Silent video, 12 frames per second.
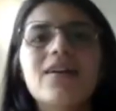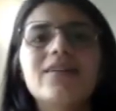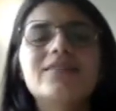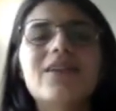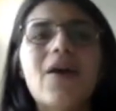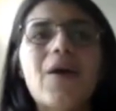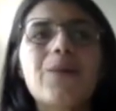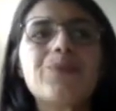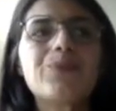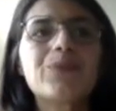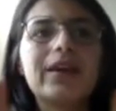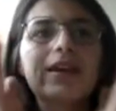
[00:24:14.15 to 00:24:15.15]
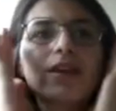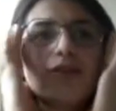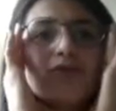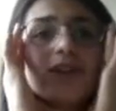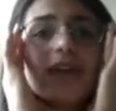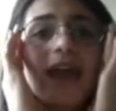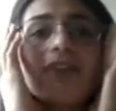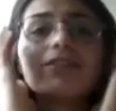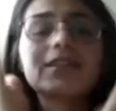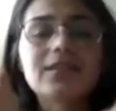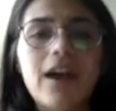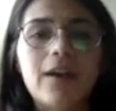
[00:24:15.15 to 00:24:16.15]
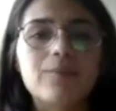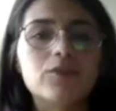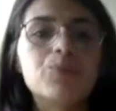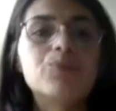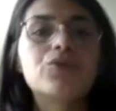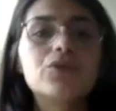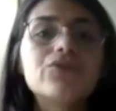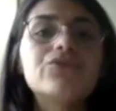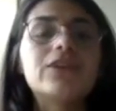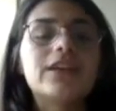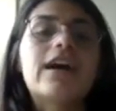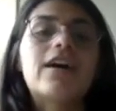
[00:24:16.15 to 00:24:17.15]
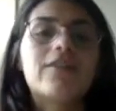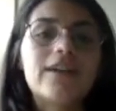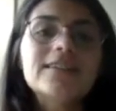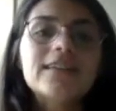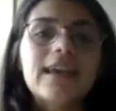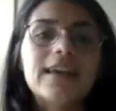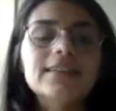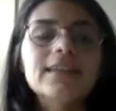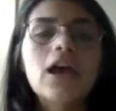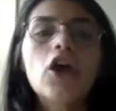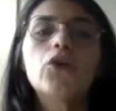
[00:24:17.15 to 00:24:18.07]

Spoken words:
So if we have the time to proofread our essays,